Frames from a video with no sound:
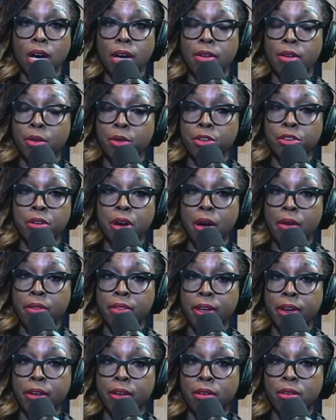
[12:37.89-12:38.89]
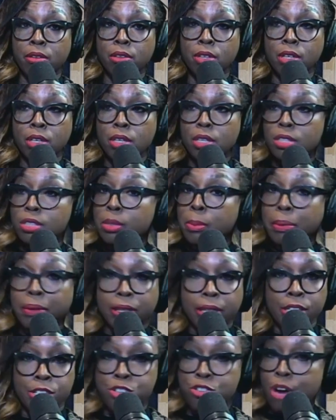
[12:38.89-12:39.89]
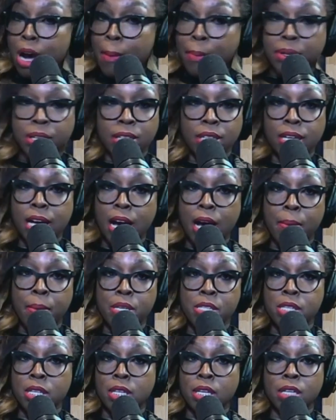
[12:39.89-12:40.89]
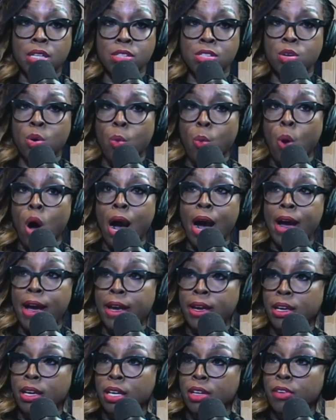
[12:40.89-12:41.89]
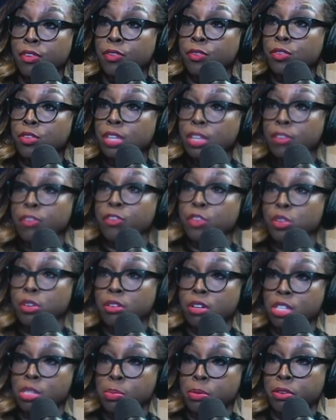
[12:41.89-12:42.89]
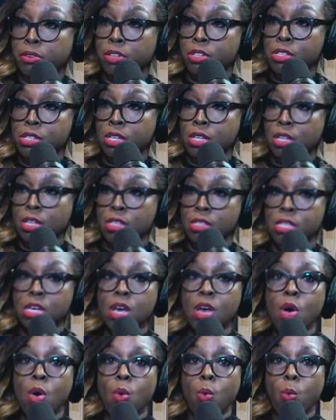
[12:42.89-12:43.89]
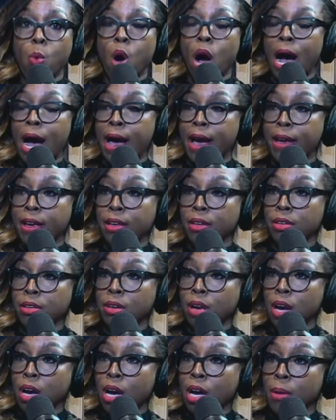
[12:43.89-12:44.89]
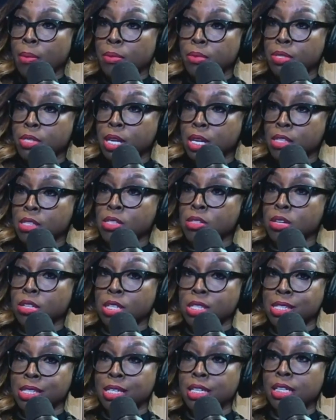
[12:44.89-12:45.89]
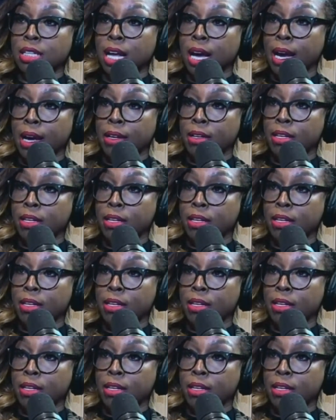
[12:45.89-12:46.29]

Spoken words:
know you're out there, to please drop it in the comments and let us know why, if you're experiencing this, why sex is on the decline